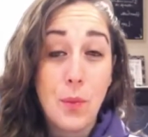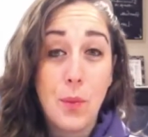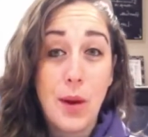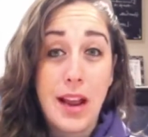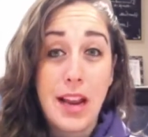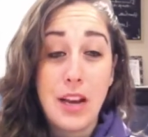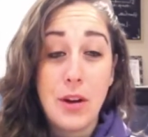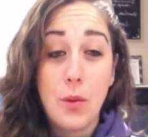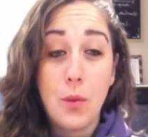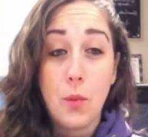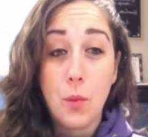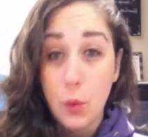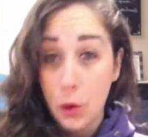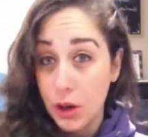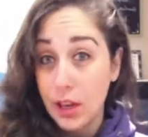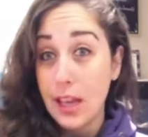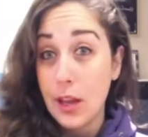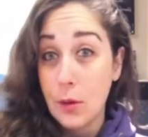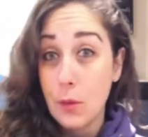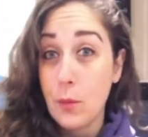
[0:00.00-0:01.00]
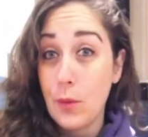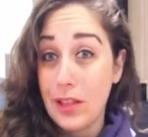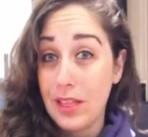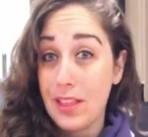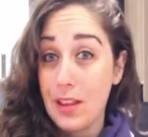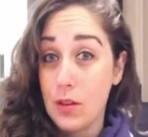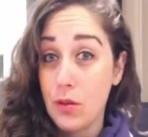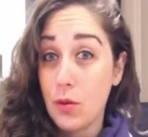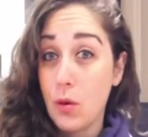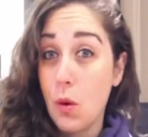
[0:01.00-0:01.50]
when working with
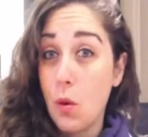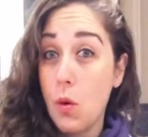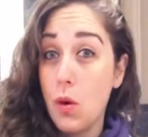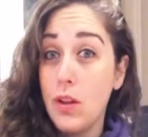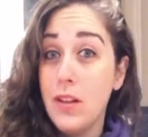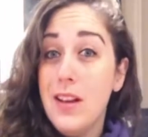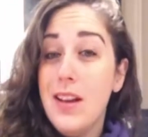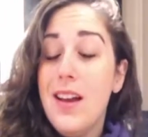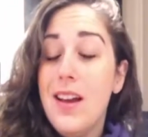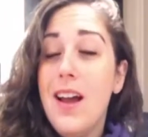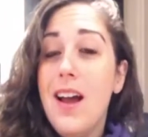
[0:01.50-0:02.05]
this goal.